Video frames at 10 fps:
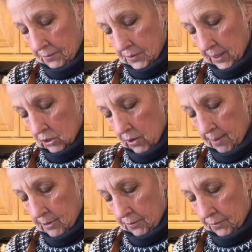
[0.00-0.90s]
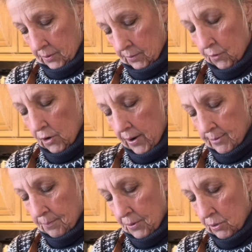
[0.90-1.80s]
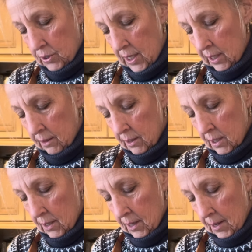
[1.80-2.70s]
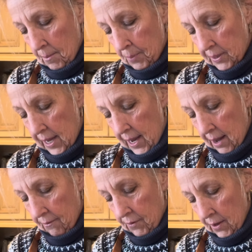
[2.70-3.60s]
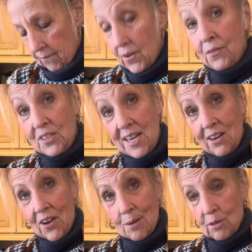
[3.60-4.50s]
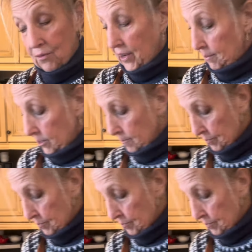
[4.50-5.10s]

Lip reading: 4 grams of protein, but they have 15 grams of fiber.